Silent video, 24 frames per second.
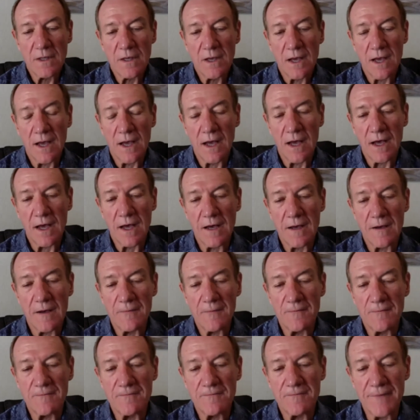
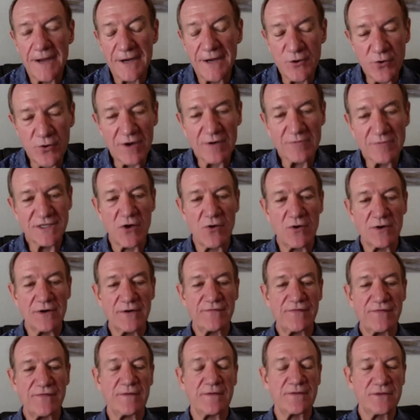My daughter was going
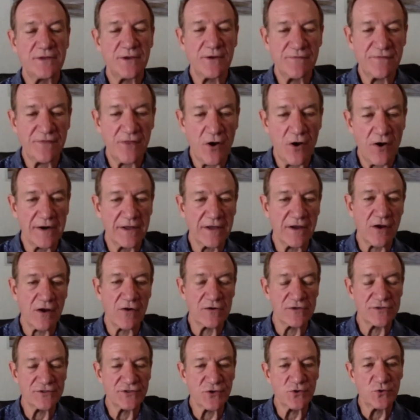to Florida to go
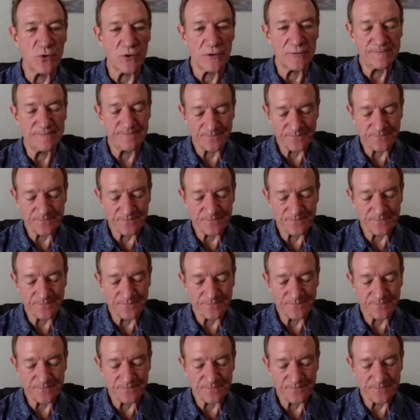to school,